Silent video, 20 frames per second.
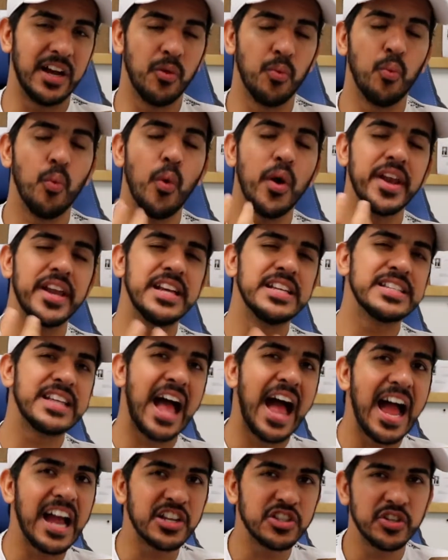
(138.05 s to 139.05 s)
What is
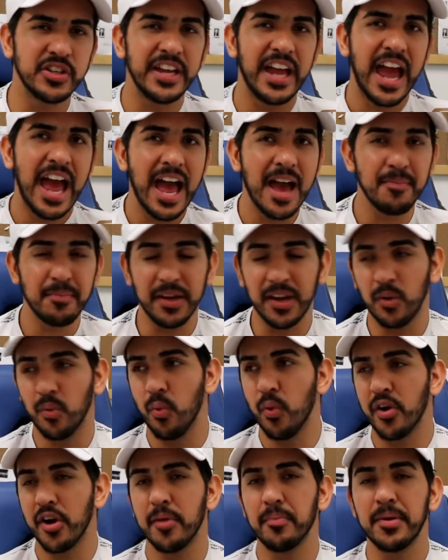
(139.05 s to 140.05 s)
actually happening?
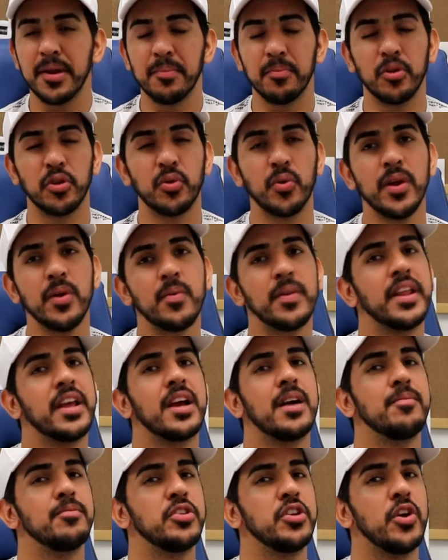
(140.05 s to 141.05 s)
What are people doing when they
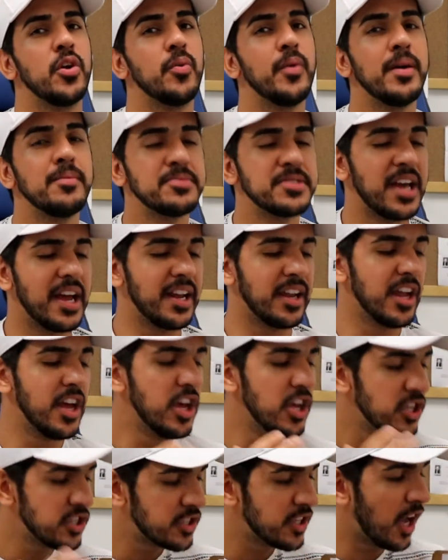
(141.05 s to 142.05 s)
come to your website?
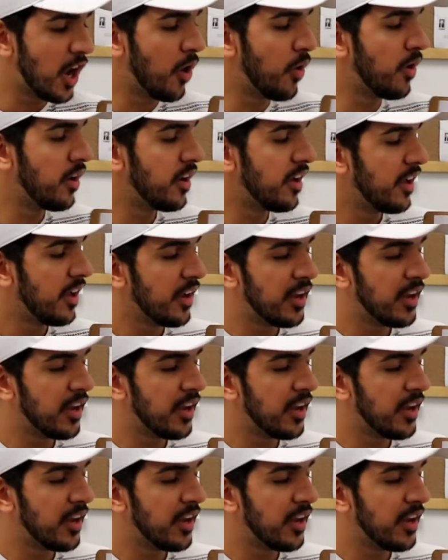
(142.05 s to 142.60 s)
So